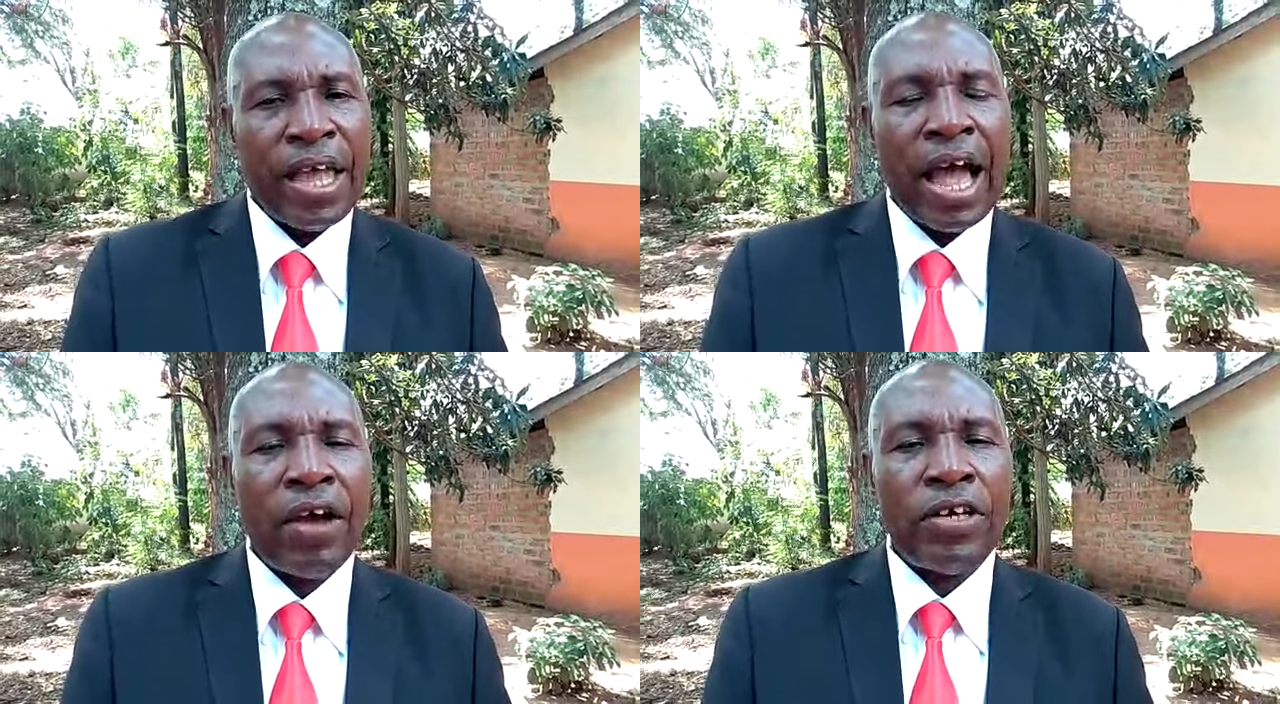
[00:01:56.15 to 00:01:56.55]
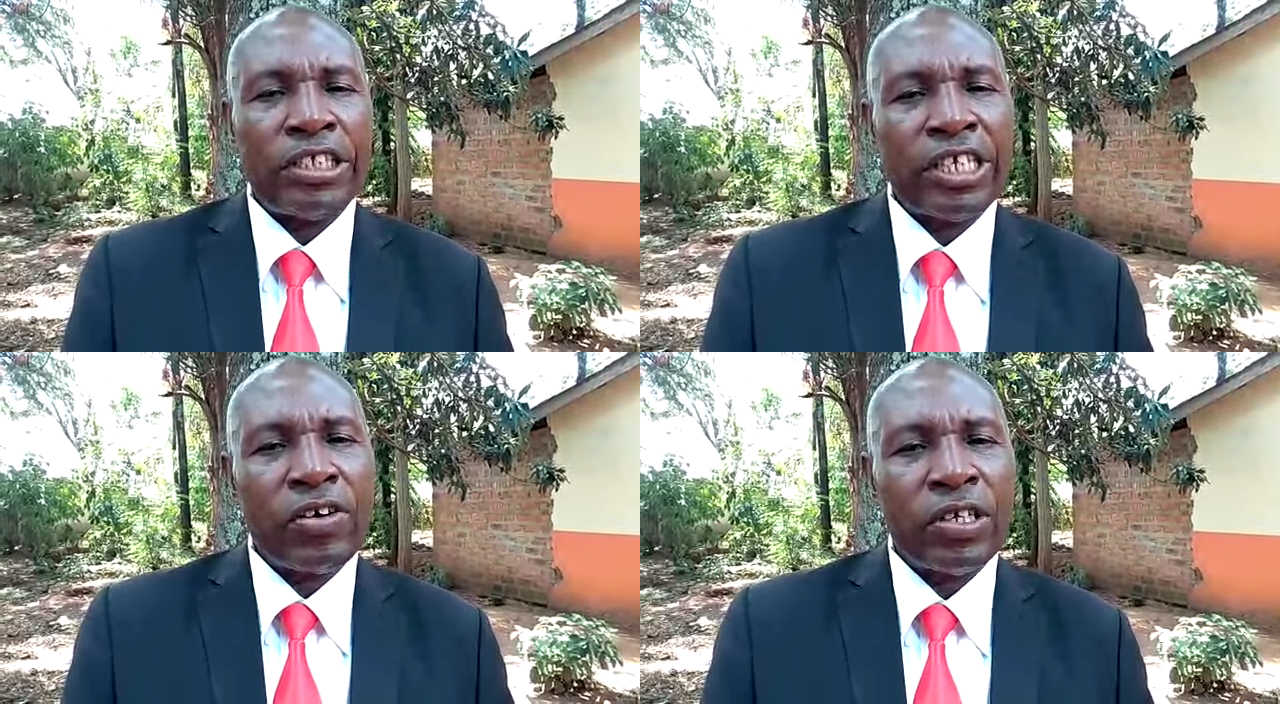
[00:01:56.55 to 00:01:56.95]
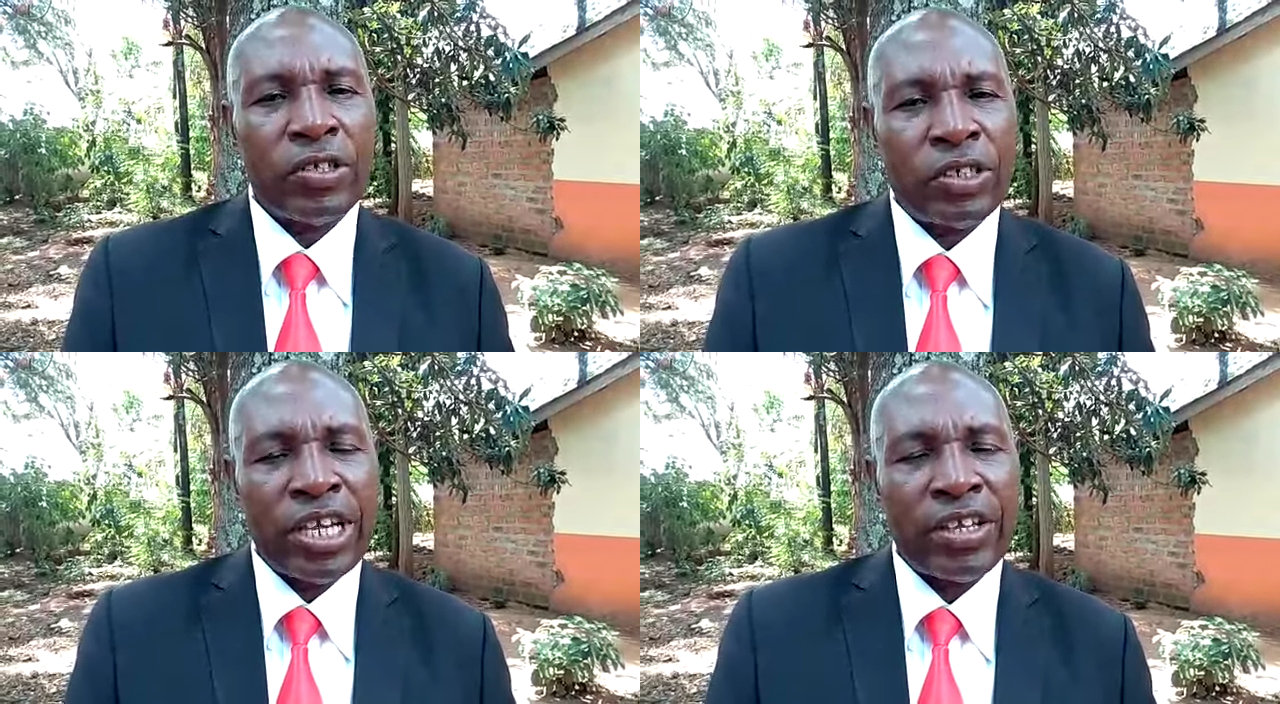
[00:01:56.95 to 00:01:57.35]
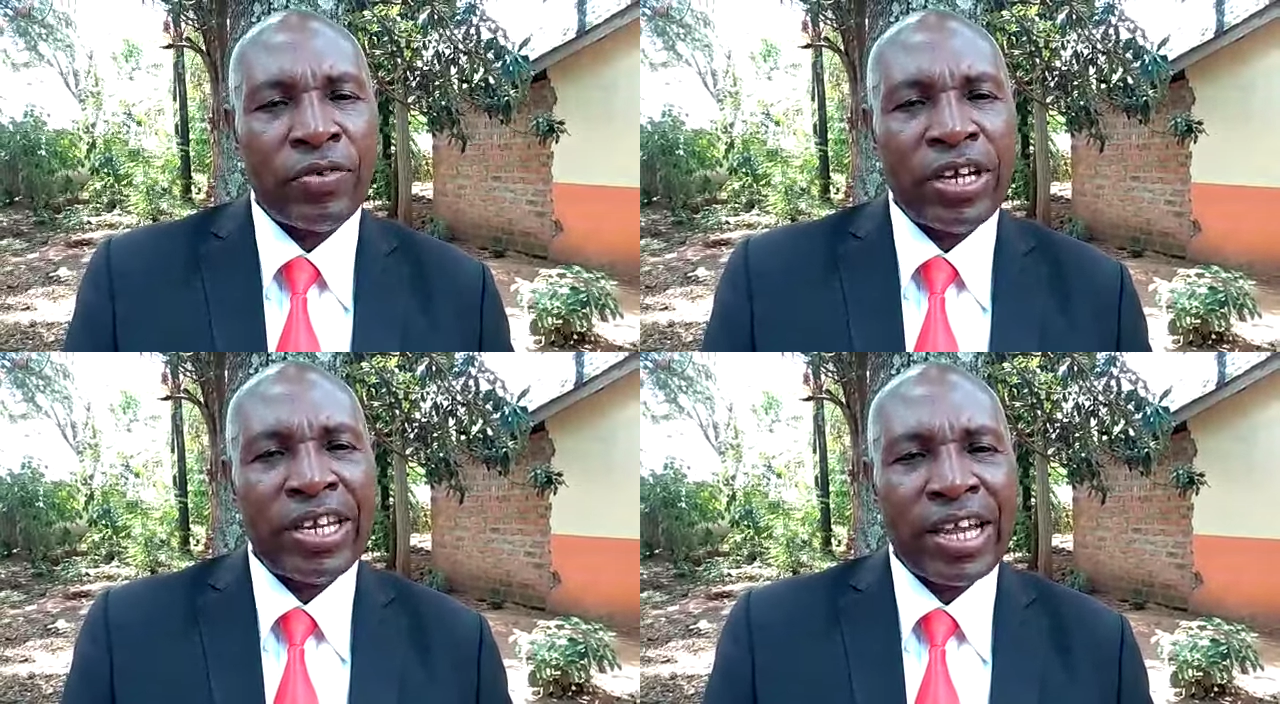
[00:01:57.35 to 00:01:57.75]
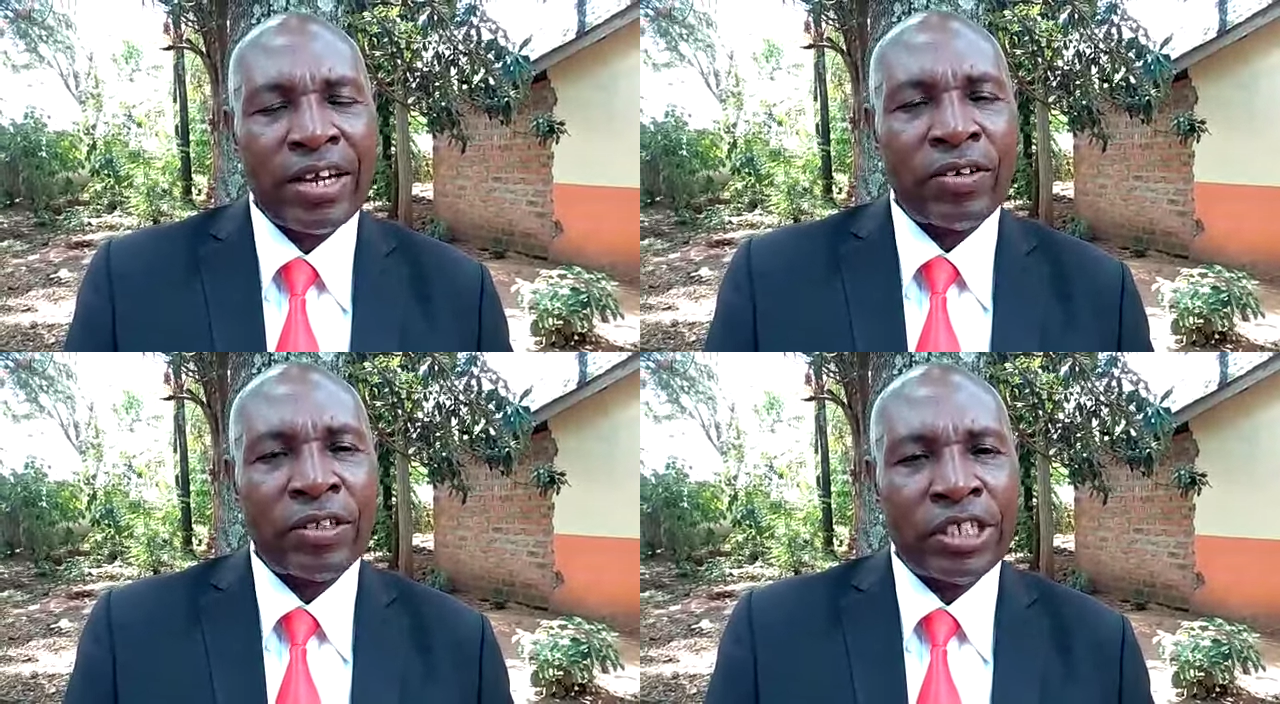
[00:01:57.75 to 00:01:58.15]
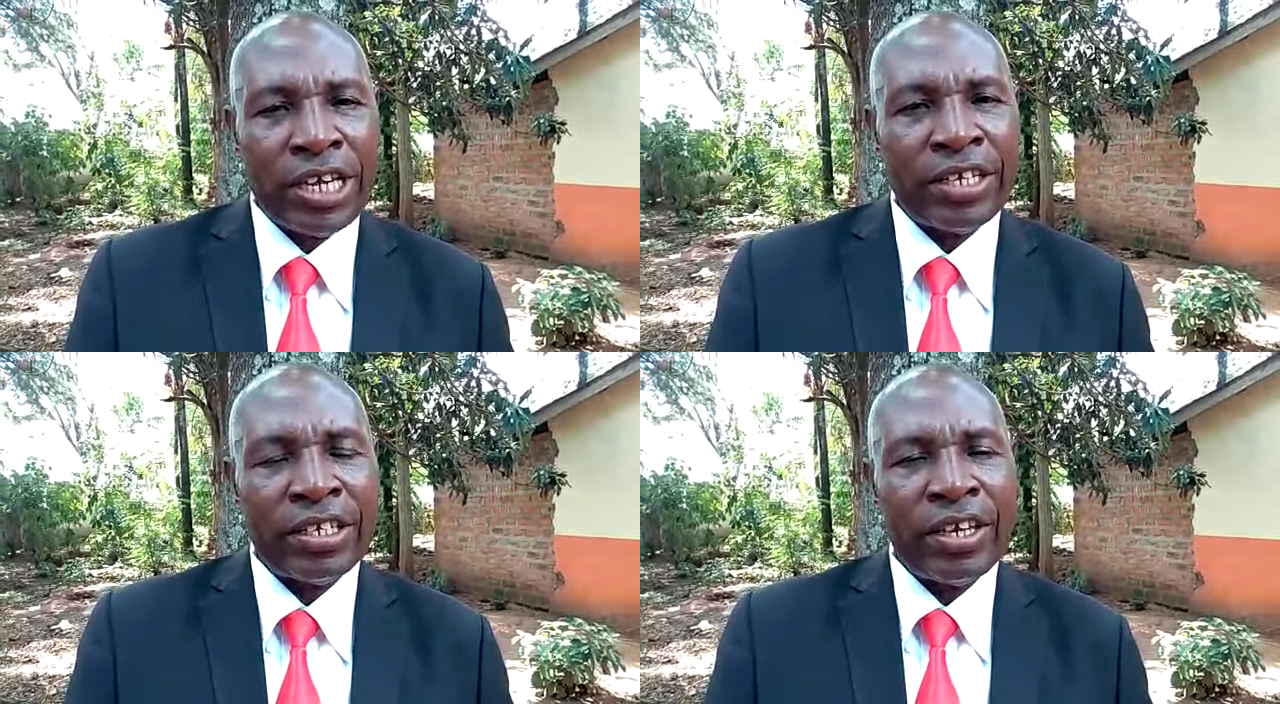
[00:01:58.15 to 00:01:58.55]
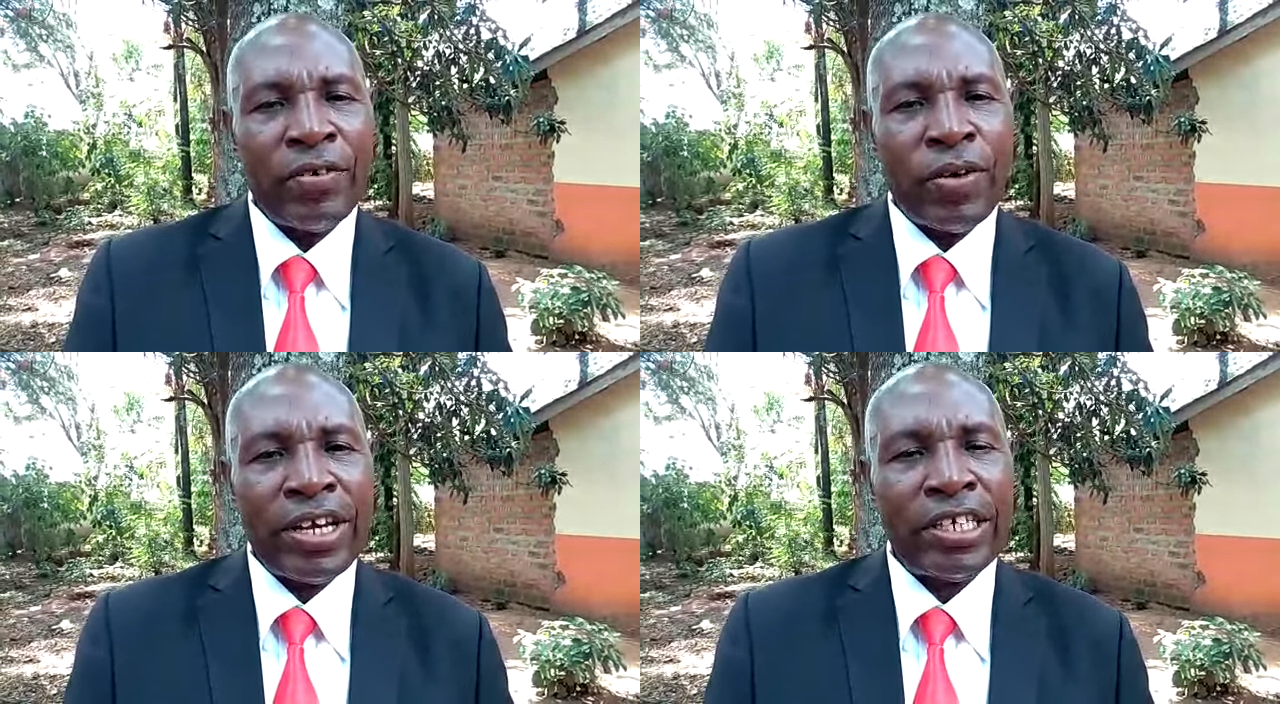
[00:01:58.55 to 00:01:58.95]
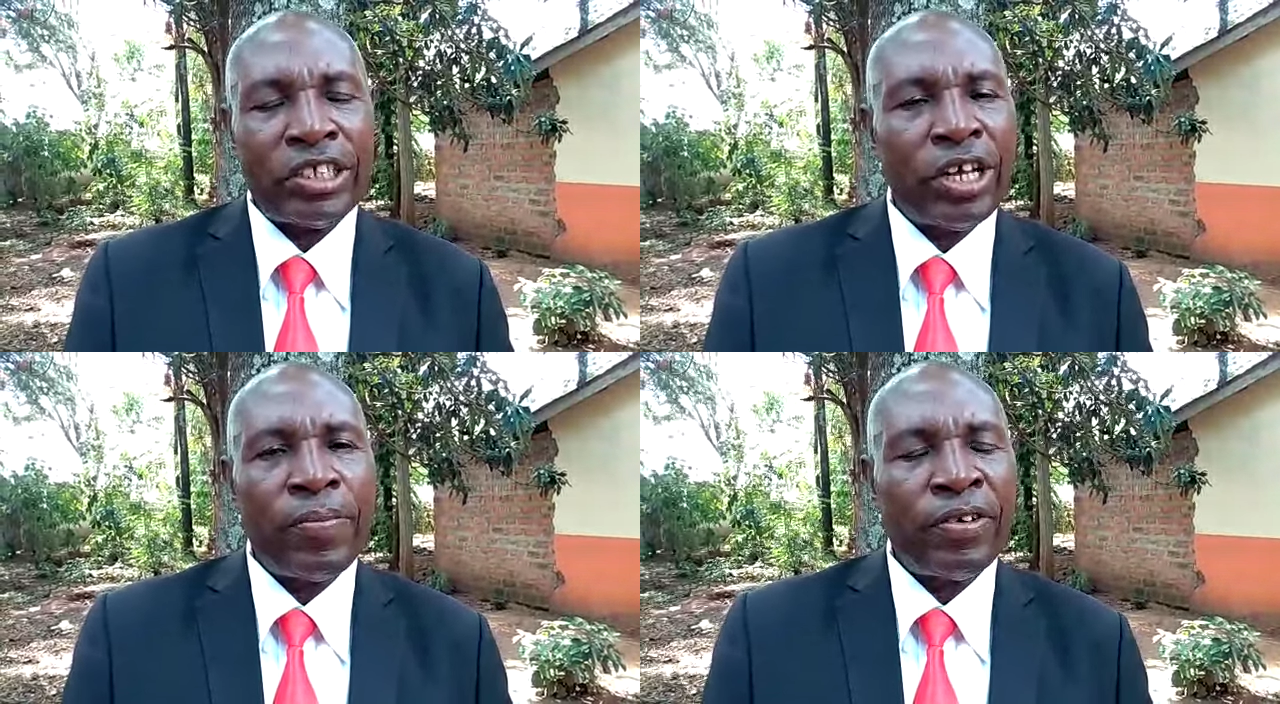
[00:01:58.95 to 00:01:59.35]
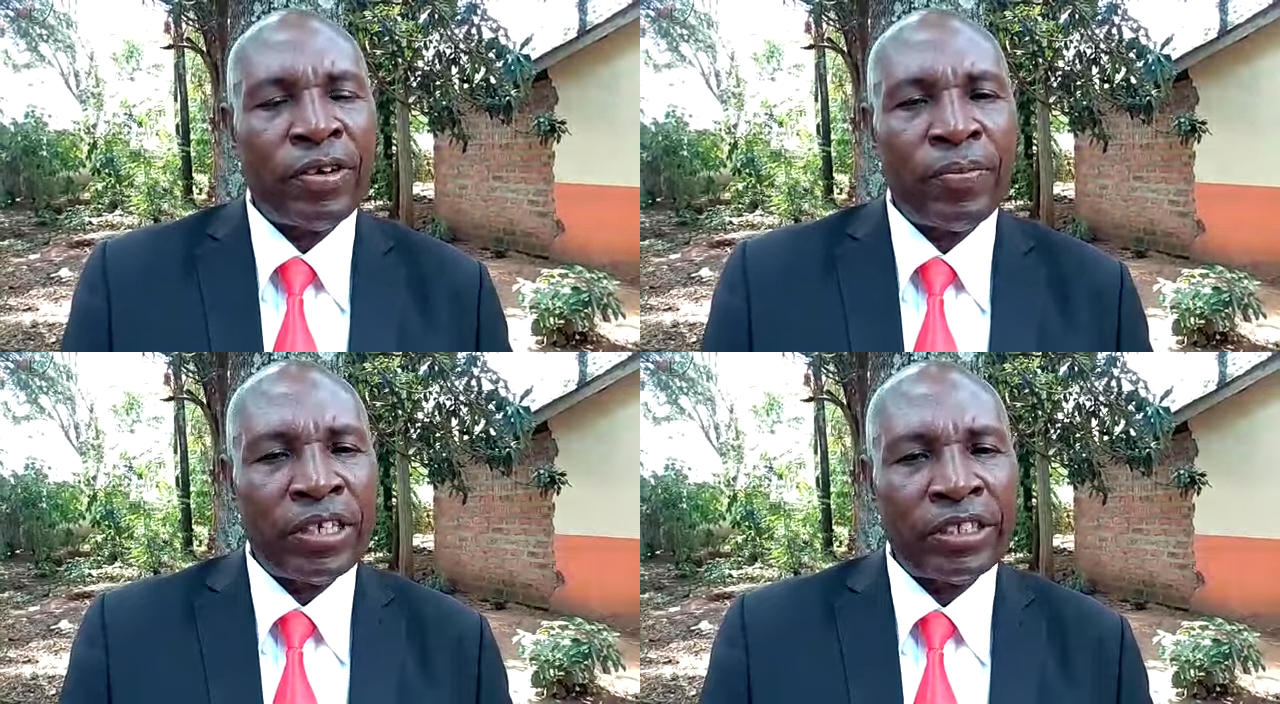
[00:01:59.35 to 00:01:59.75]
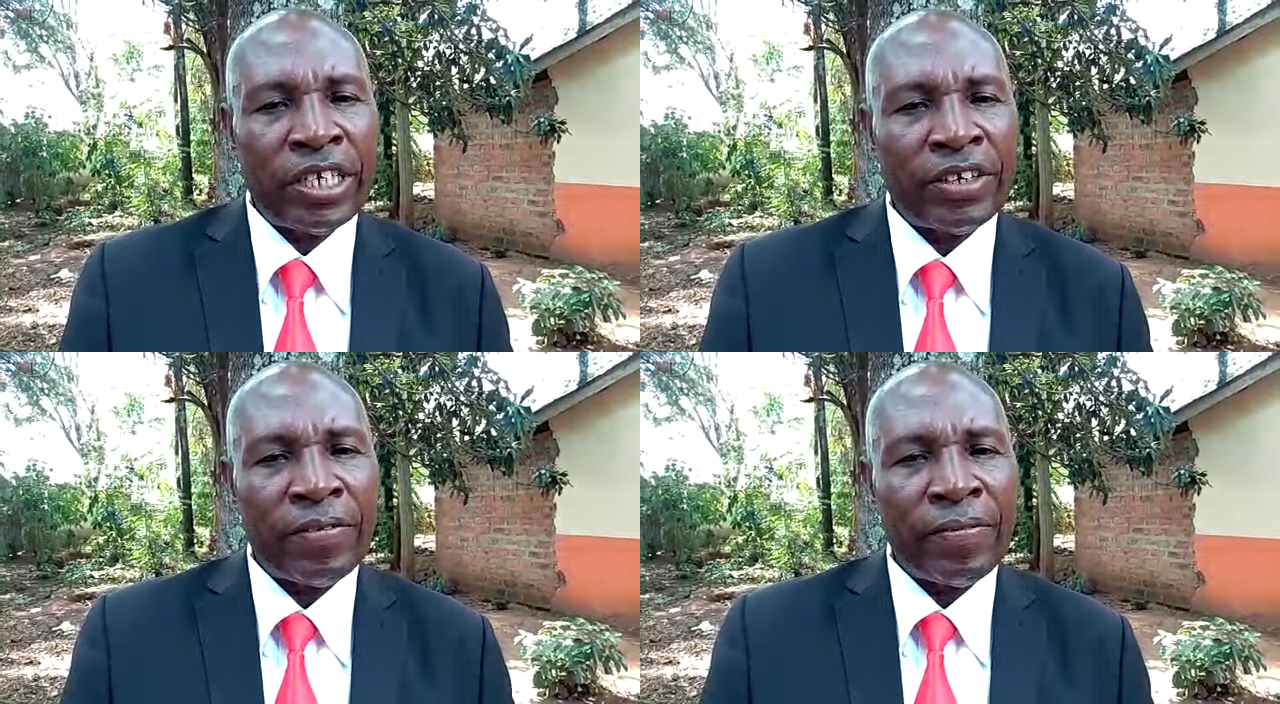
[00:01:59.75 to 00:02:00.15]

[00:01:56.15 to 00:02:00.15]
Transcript: How is he going to change when he cannot change when he's deputy president?